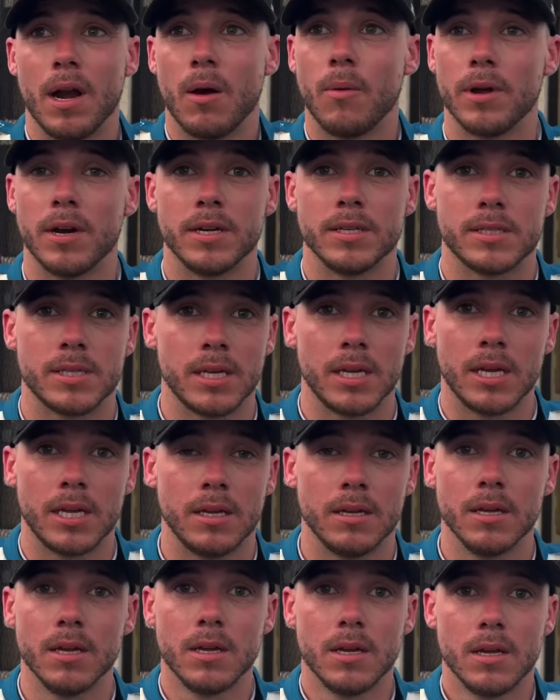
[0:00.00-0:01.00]
I wanted to see,
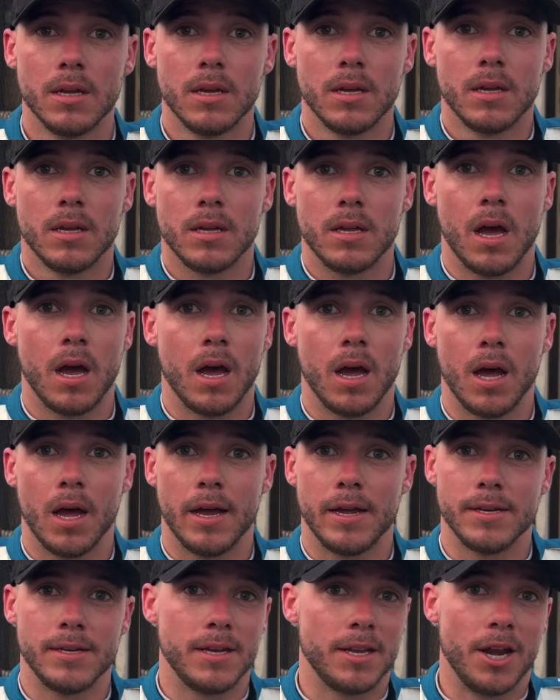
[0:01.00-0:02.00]
you
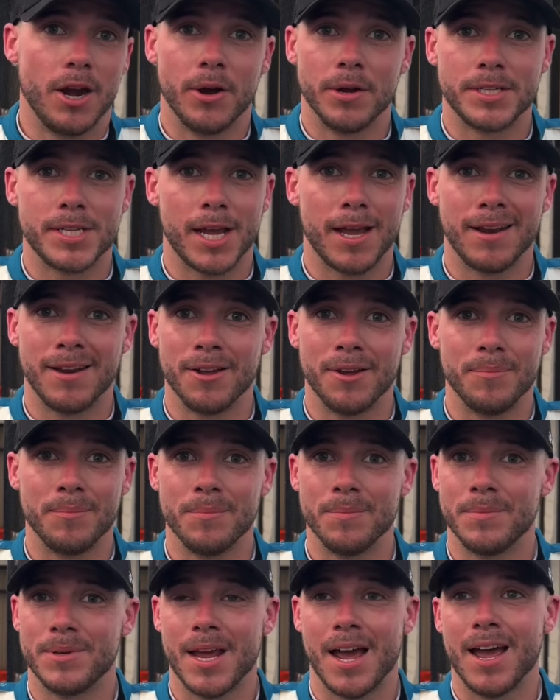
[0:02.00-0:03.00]
know, a
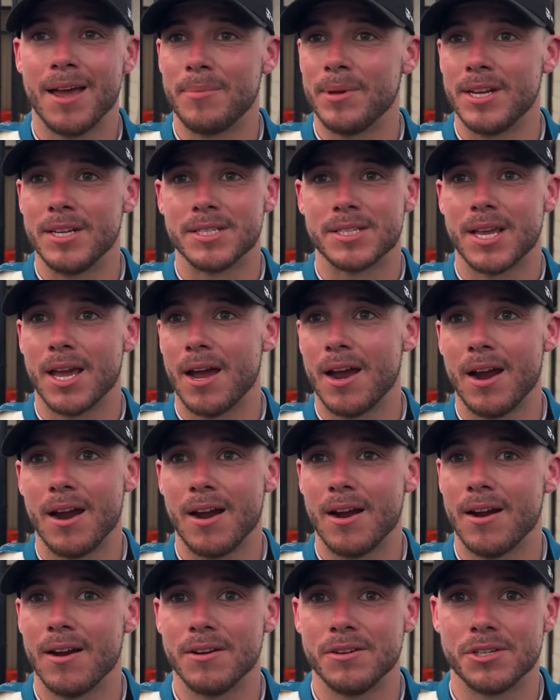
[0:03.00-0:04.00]
tandem diabetes
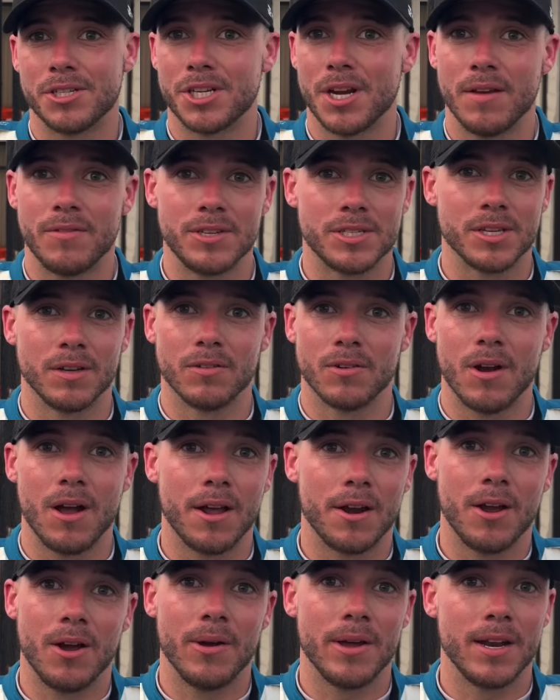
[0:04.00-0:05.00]
care Chevy
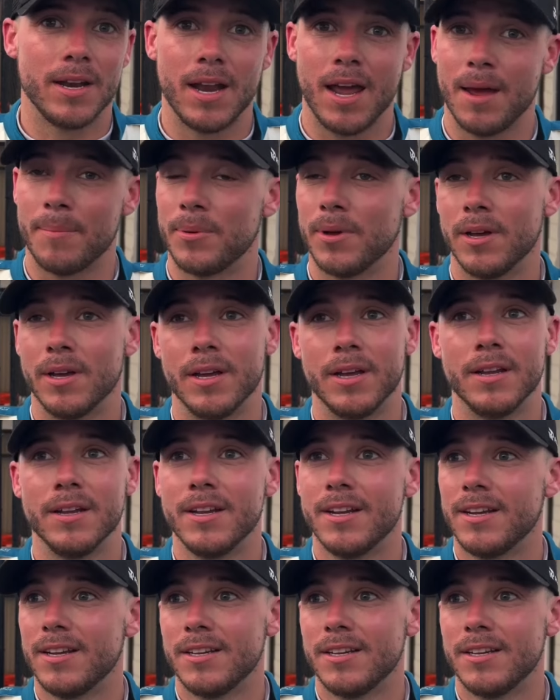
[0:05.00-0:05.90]
Silverado and a Napa